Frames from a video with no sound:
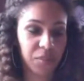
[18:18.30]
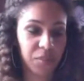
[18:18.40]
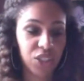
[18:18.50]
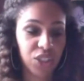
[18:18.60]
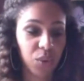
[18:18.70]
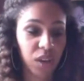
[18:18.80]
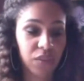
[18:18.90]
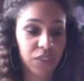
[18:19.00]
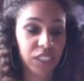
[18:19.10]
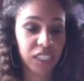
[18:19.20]
pit,
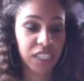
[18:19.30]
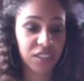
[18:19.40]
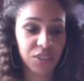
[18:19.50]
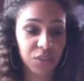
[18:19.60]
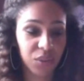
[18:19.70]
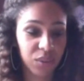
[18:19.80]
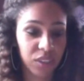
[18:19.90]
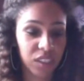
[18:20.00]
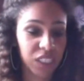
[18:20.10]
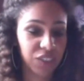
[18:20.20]
into
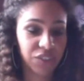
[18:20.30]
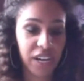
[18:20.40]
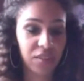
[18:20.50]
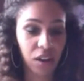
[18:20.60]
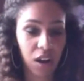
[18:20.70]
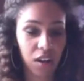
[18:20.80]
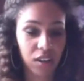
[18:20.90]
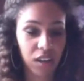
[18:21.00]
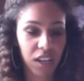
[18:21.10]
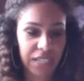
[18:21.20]
the great rock,
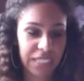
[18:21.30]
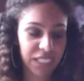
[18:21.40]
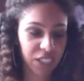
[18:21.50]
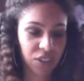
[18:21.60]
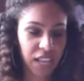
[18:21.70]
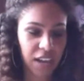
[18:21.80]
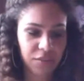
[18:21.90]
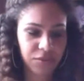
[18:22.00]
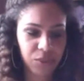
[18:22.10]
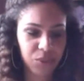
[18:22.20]
the little
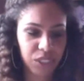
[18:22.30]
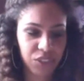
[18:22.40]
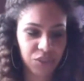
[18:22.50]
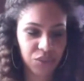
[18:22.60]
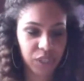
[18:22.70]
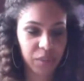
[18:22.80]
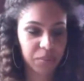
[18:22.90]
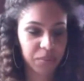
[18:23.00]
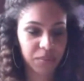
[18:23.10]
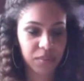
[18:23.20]
half-frozen stream.
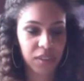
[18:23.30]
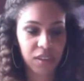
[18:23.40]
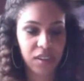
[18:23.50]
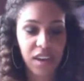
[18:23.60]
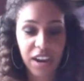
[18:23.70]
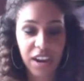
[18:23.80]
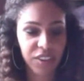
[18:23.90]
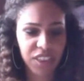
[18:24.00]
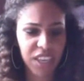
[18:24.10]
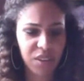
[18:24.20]

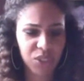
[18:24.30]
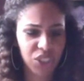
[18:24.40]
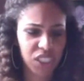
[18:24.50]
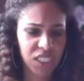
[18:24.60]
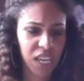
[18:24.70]
Everything was